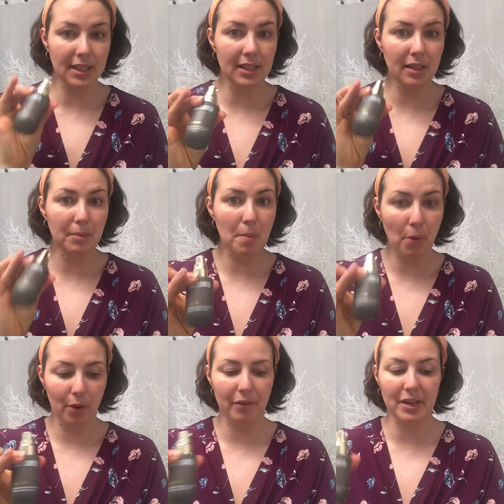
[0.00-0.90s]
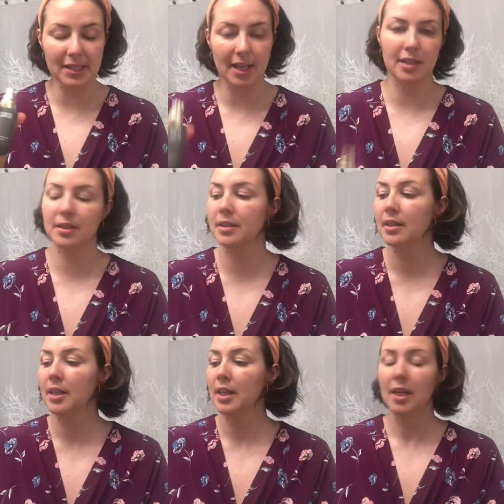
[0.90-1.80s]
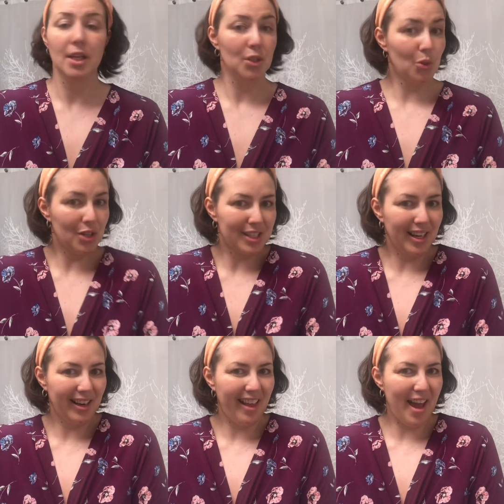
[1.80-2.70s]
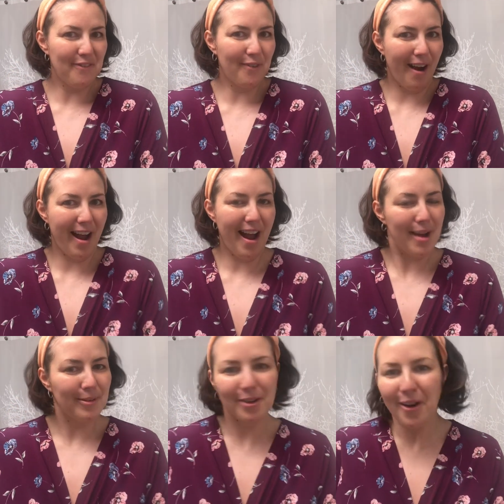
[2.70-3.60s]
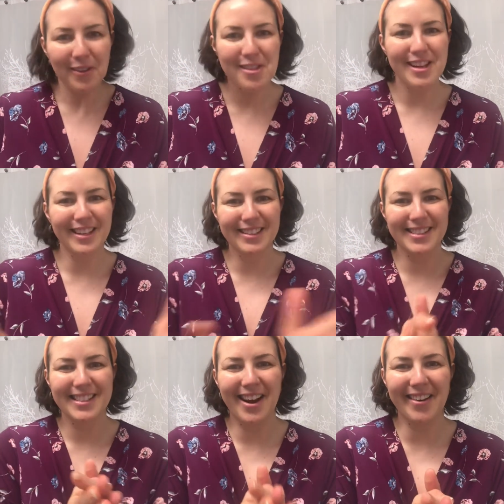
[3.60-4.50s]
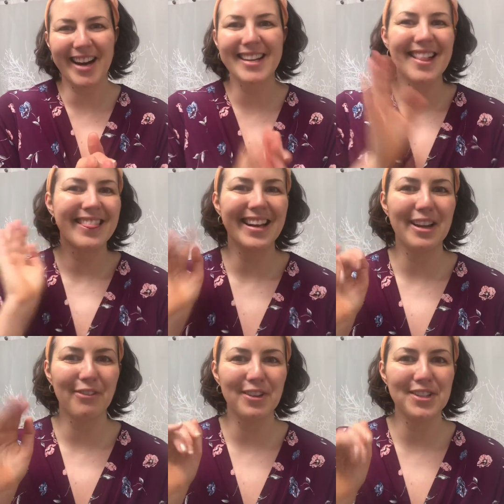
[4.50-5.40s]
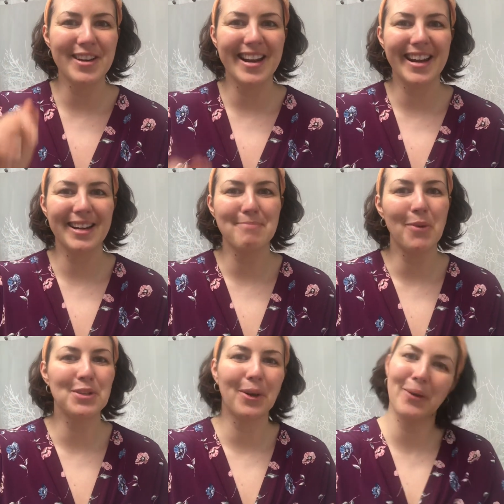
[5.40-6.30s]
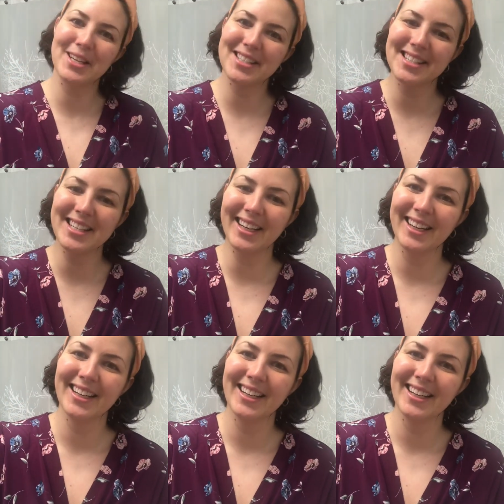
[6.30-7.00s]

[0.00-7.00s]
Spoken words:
this is a little bit more intense. So just a little FYI about all the things. All right, thank you for joining. Post your questions here.